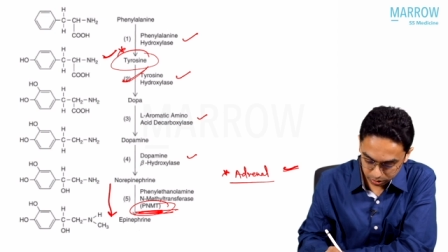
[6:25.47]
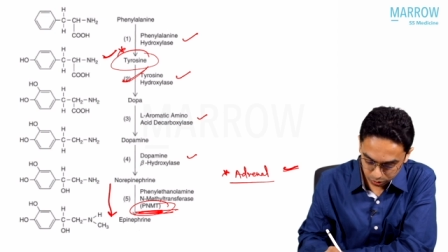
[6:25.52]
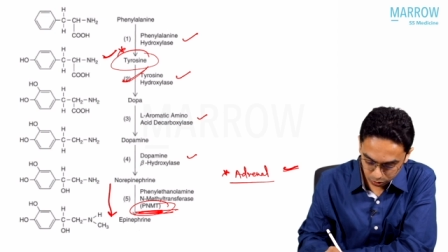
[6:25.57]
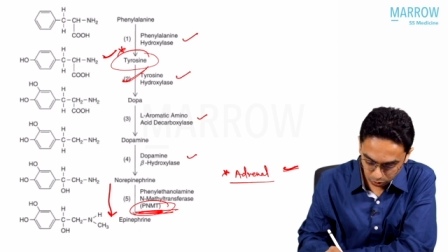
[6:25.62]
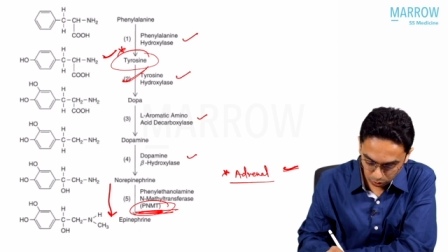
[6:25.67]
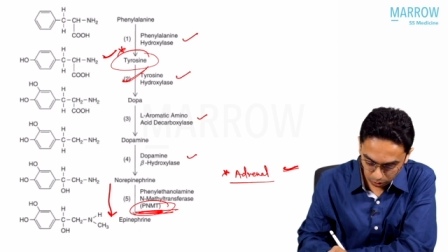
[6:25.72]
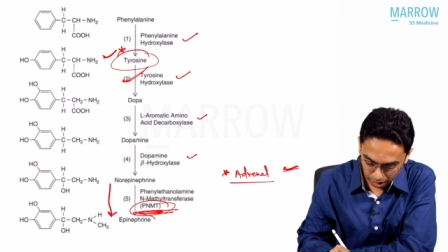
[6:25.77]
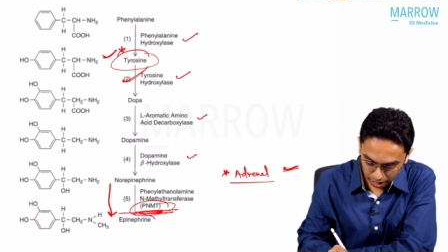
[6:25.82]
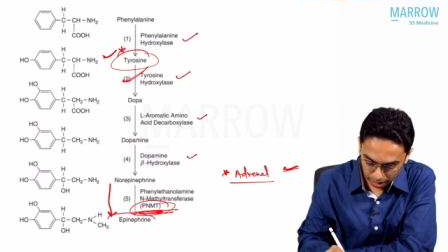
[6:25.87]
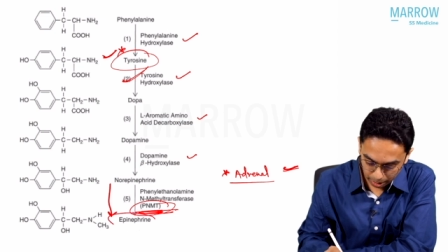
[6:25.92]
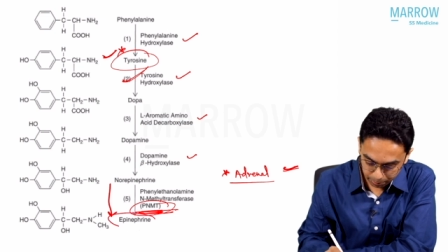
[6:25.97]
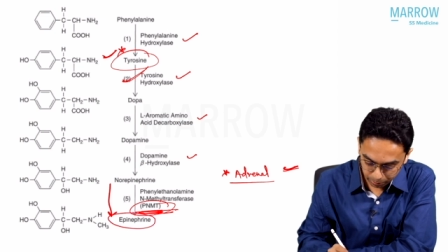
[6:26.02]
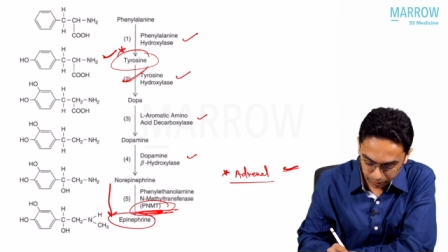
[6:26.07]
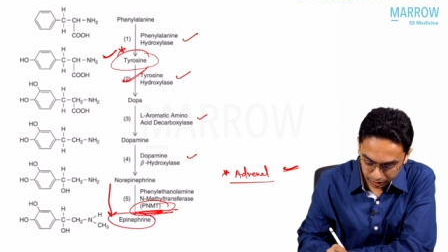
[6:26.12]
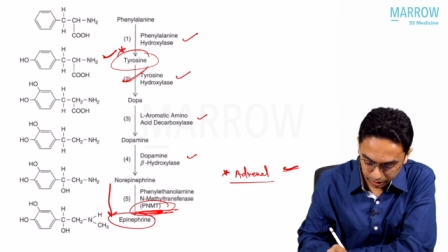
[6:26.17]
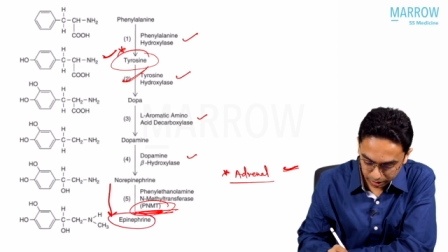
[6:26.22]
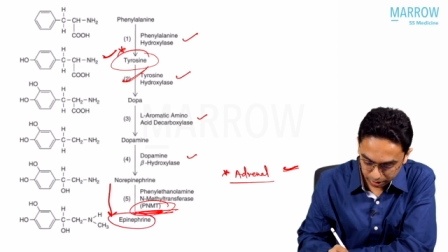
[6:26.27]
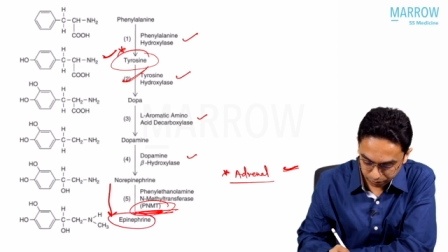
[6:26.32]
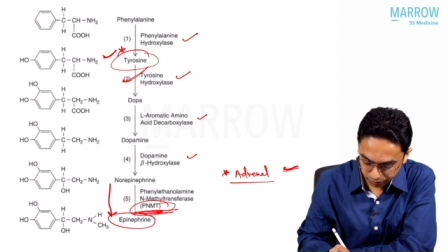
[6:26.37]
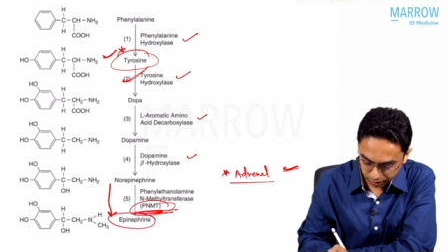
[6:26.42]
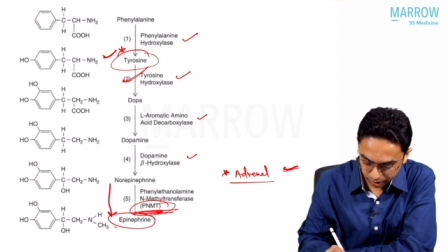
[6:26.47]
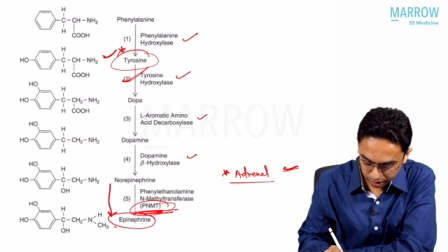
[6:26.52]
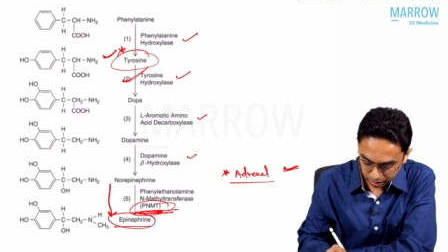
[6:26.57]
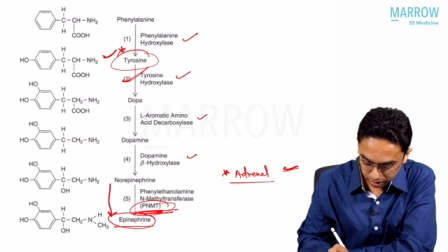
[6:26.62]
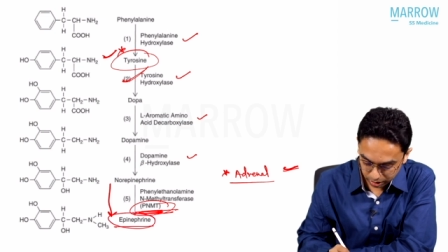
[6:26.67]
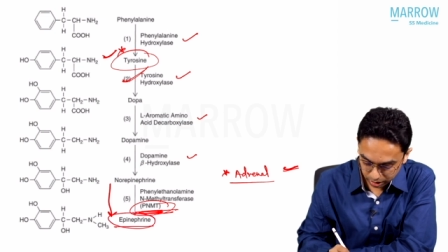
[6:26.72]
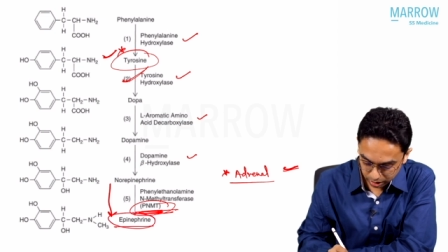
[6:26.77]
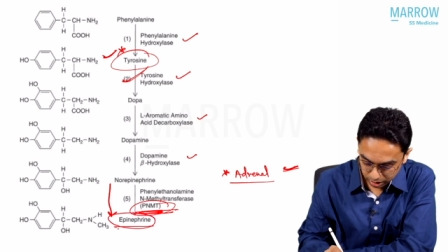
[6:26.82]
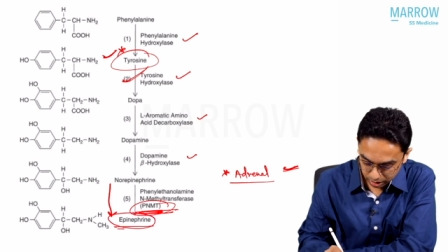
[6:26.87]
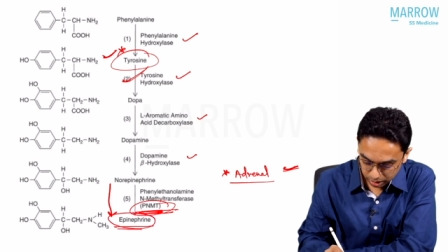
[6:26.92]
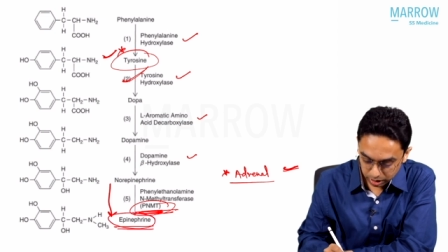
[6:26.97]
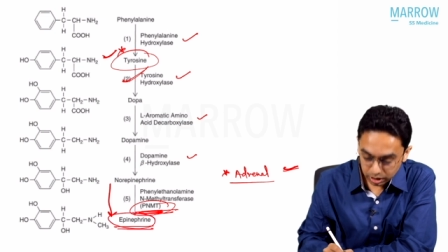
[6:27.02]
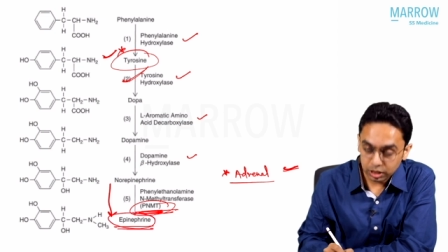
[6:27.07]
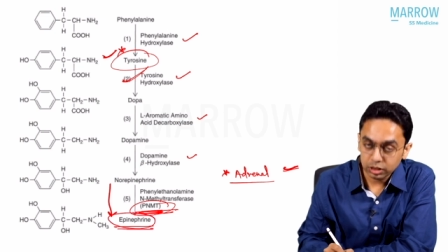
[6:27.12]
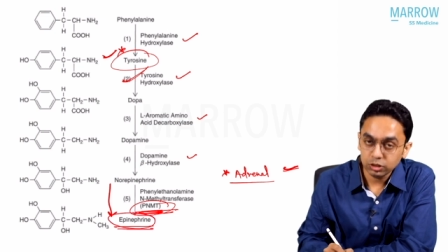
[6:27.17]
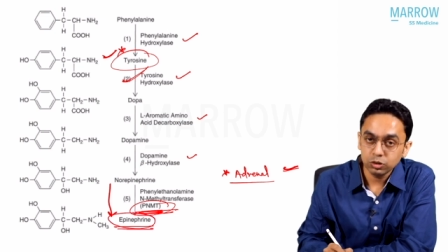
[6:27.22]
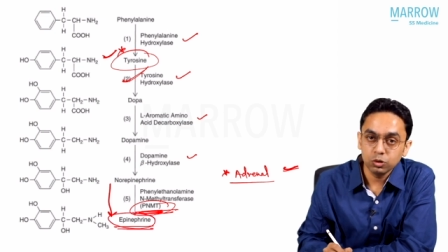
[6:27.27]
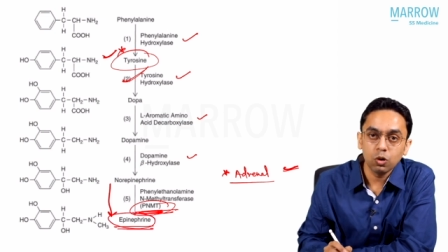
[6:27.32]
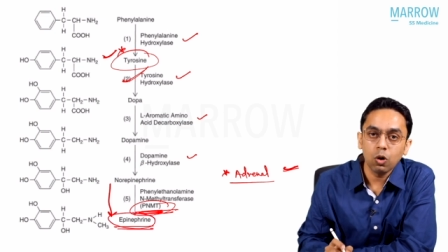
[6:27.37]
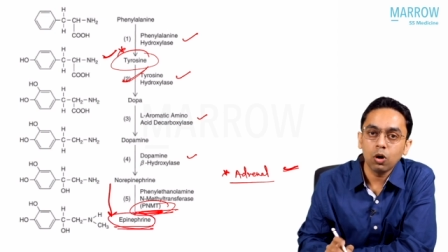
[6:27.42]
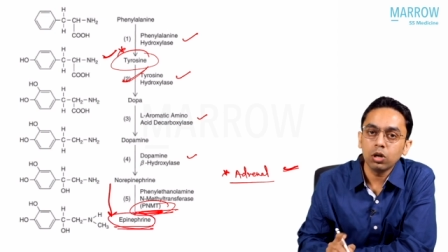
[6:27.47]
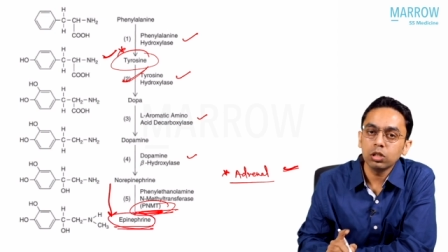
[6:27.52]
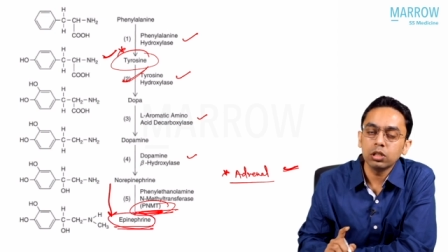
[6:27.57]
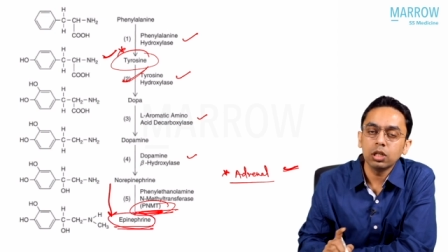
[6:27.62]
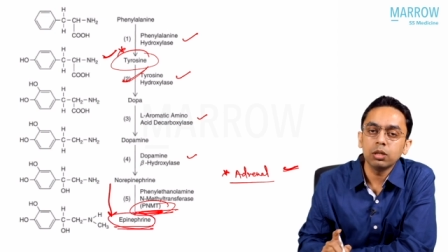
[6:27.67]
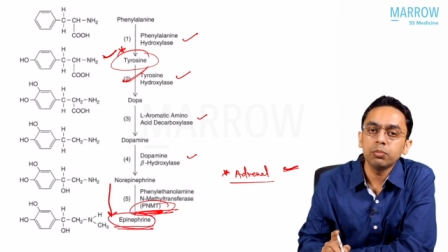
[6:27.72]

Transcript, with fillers: So epinephrine is not